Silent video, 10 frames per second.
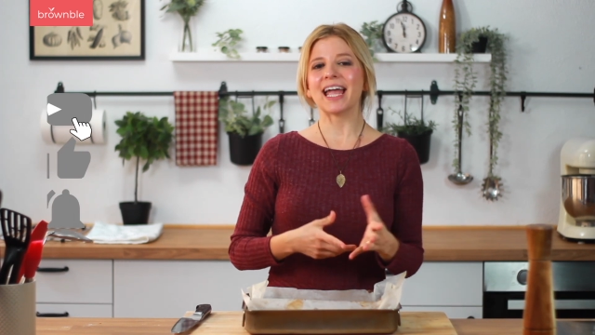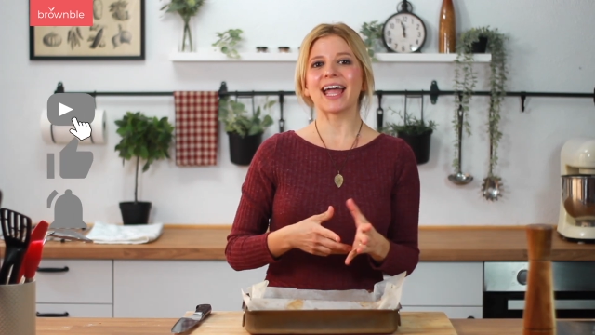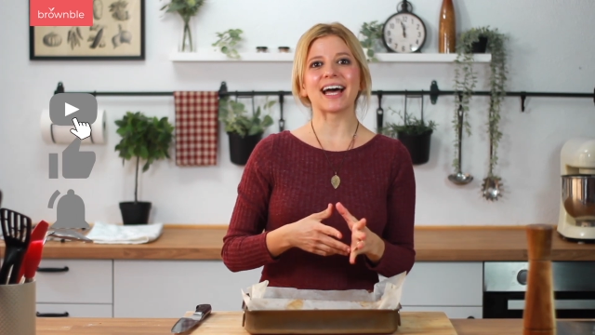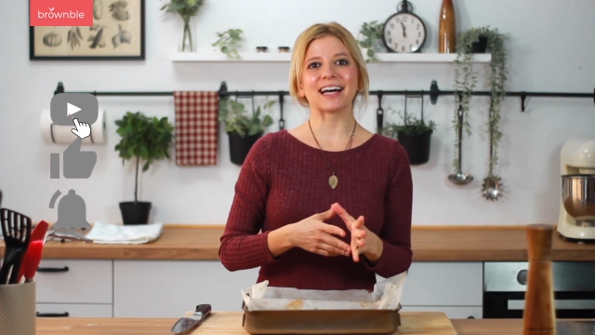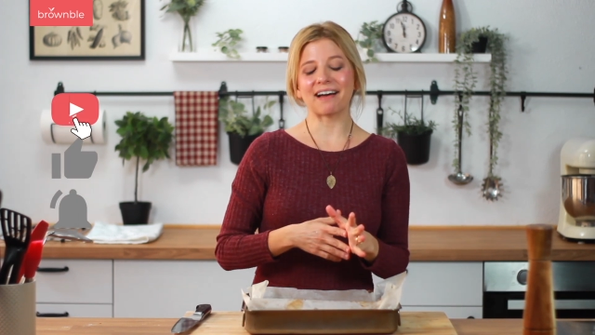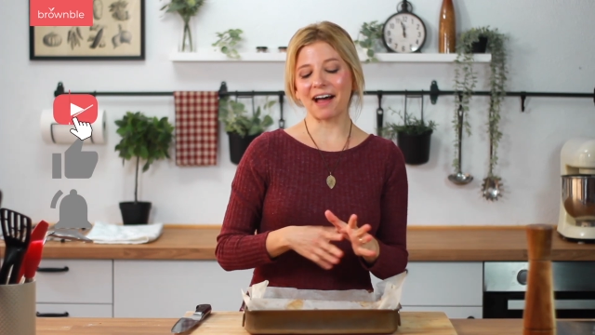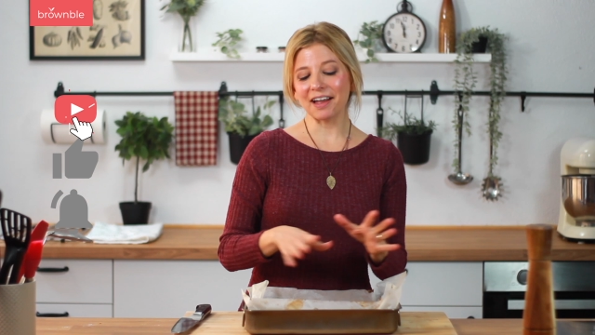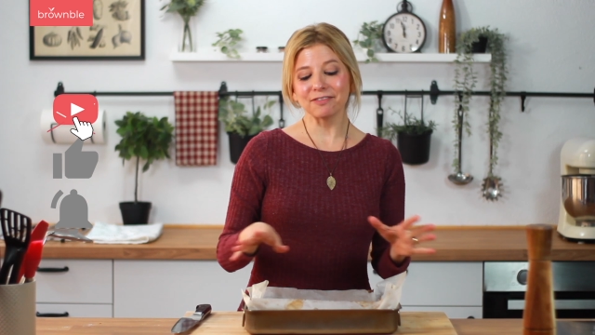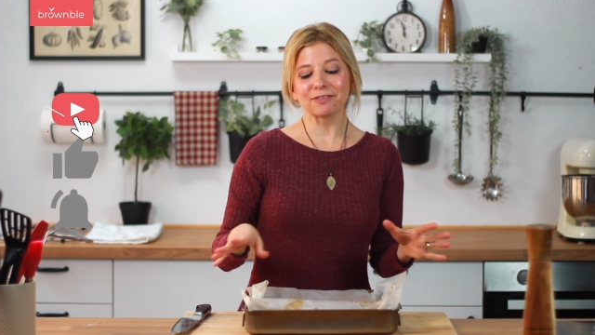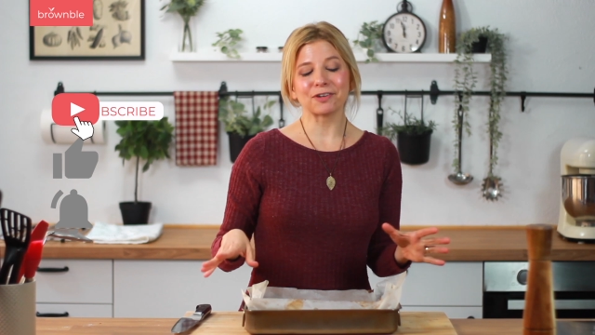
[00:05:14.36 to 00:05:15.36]
I,
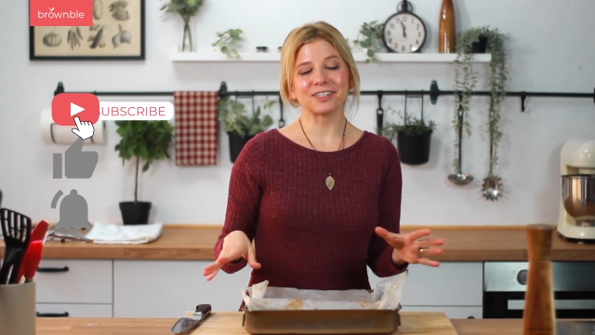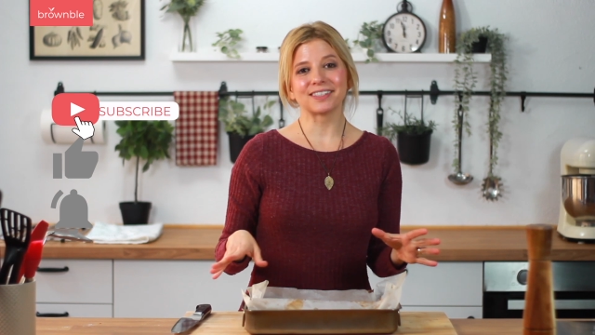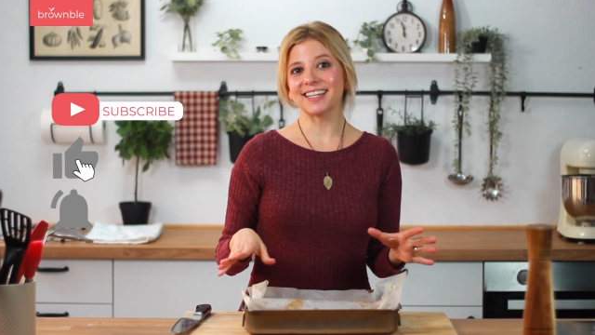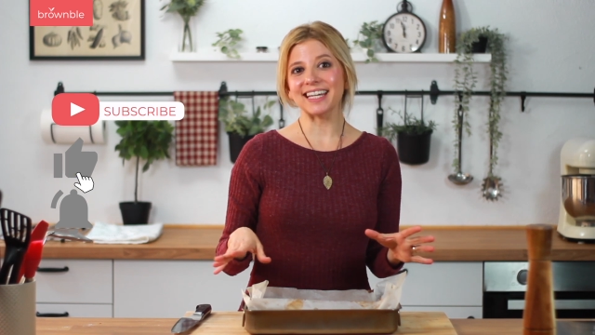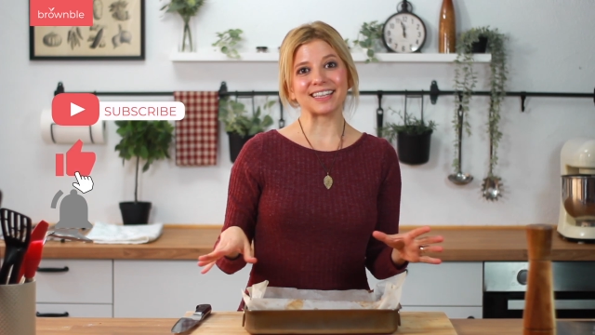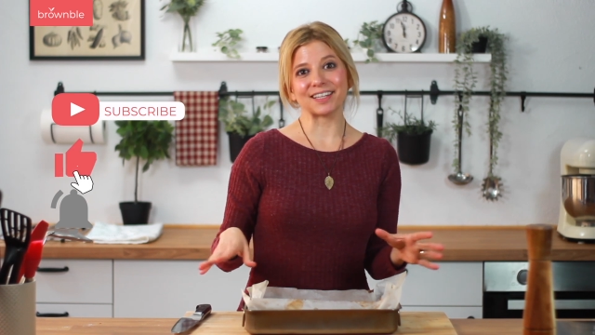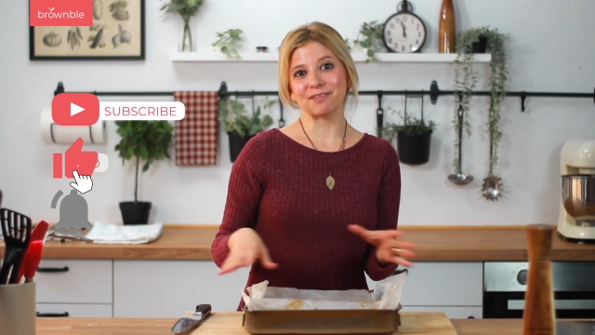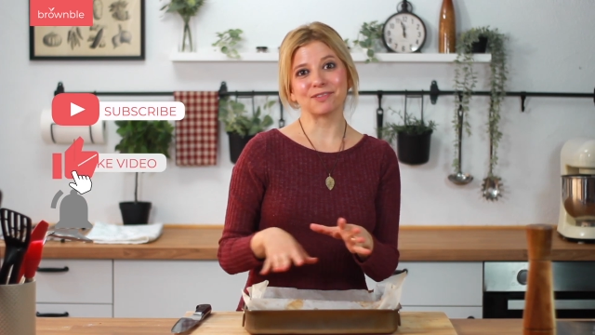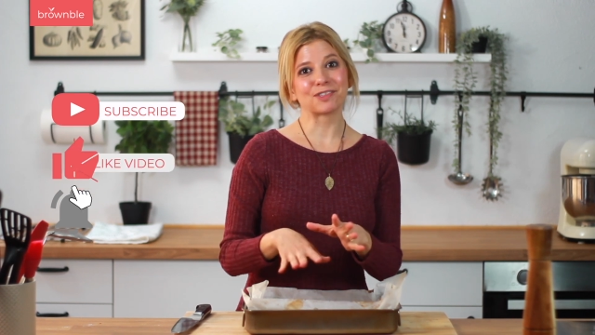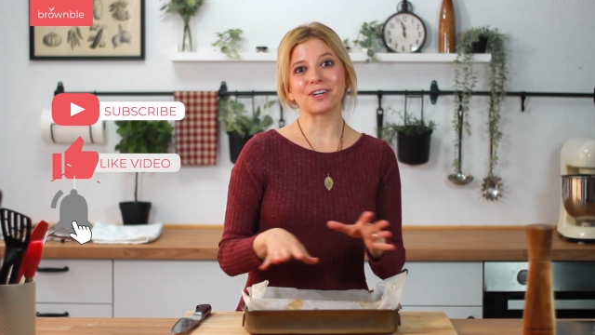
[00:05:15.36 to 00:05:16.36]
of course, eat
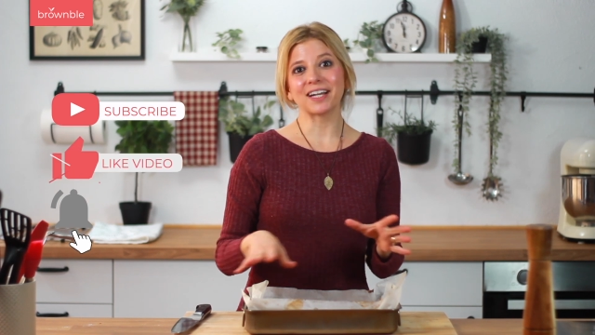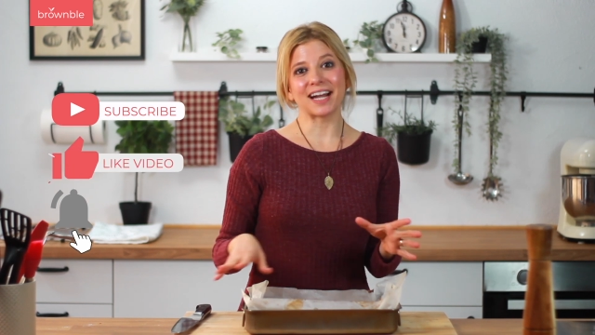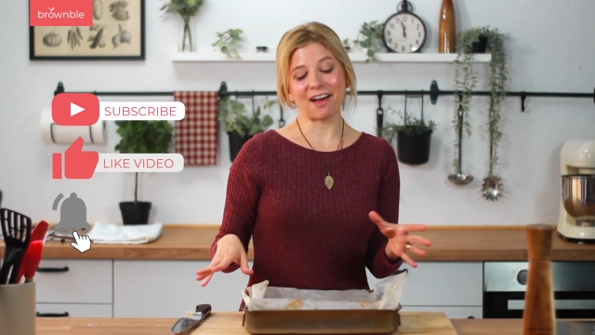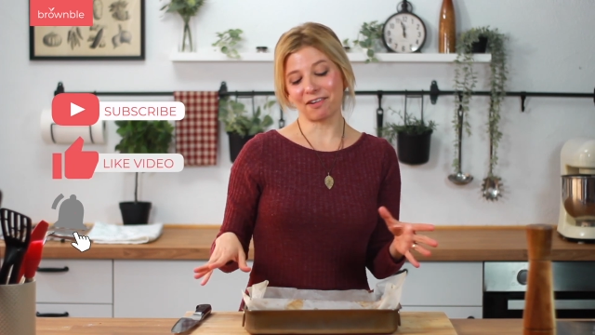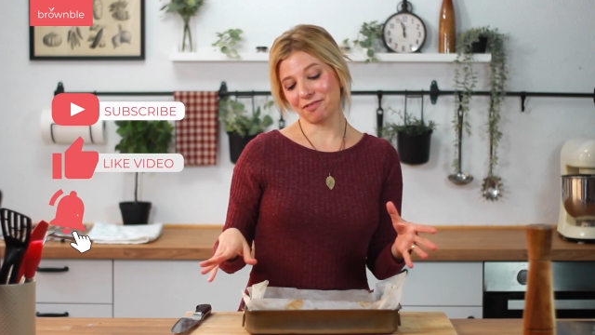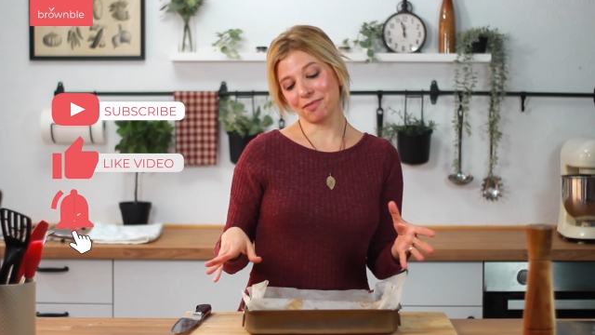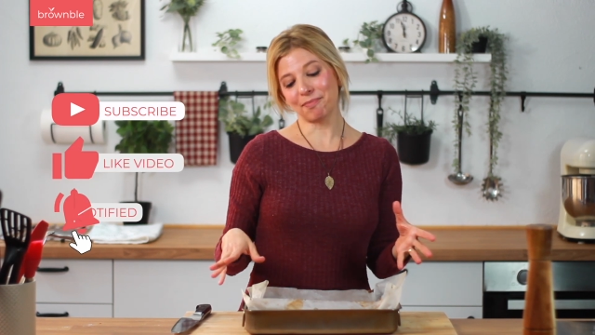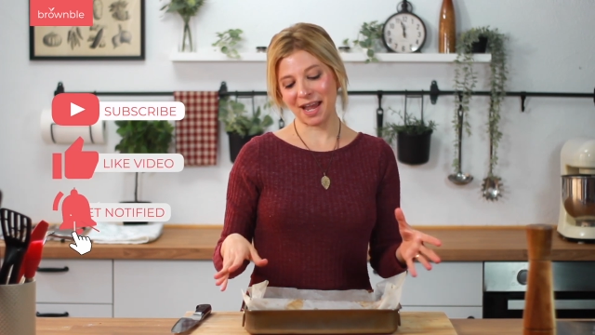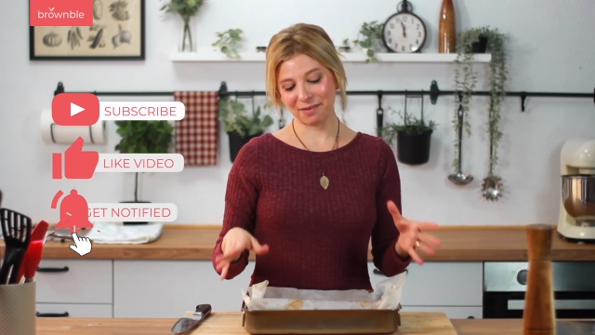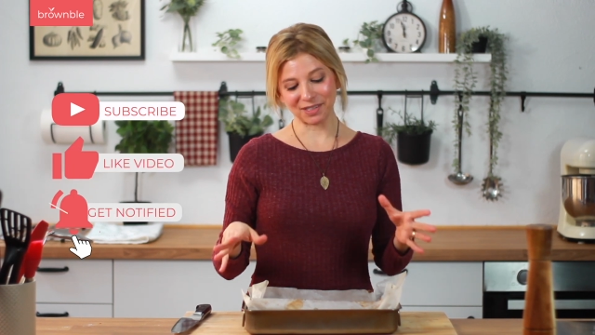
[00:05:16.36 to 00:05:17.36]
them straight out of the
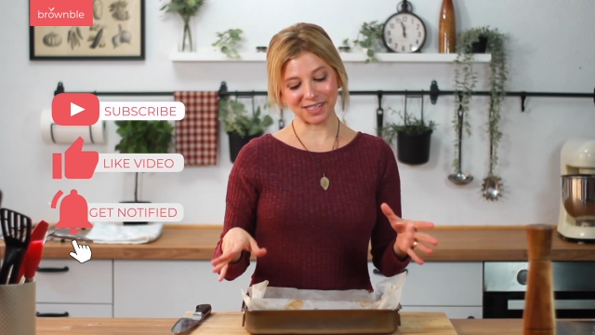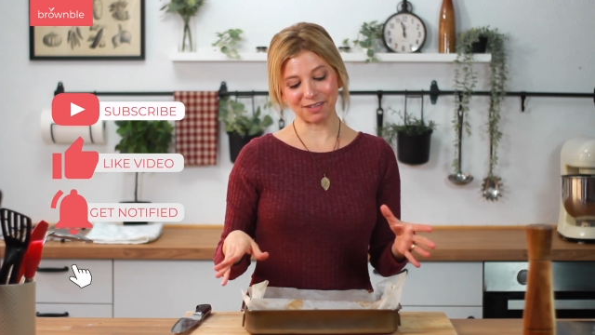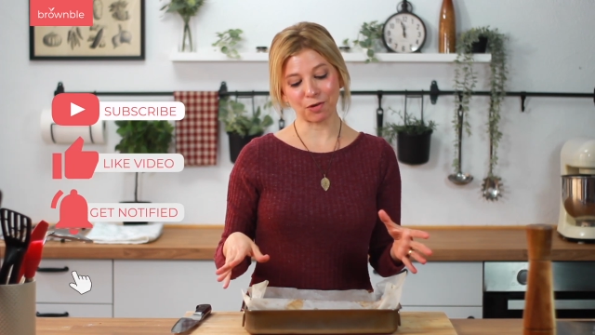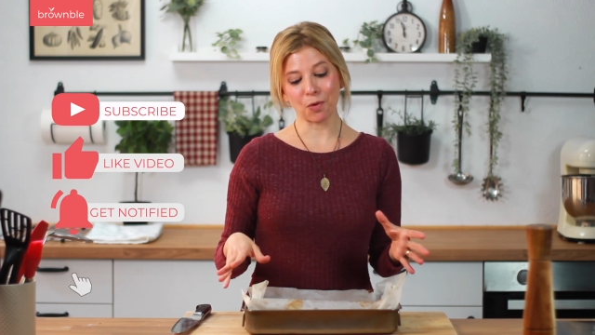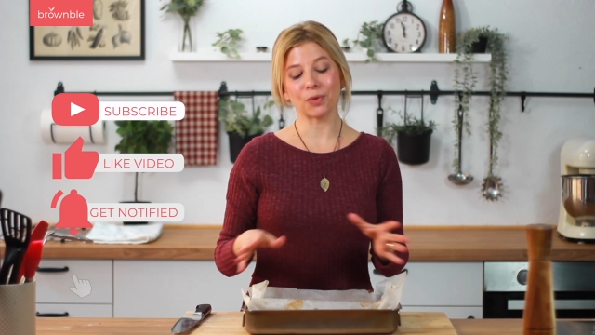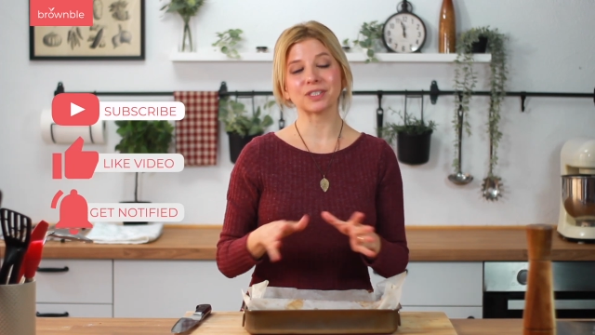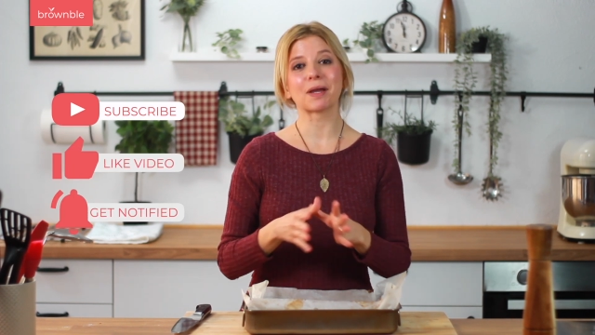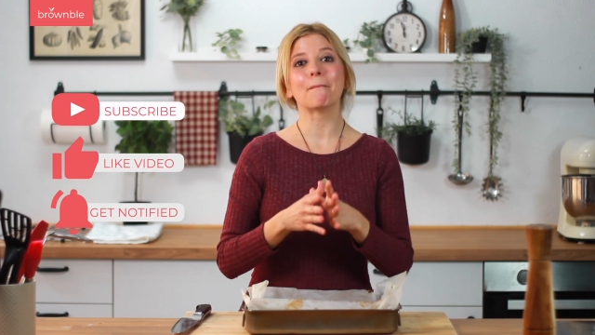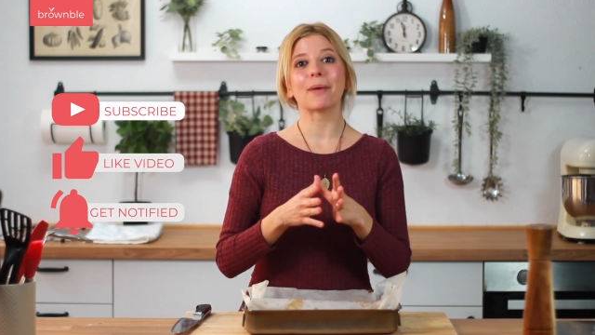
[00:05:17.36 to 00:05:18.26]
pan once they've cooled,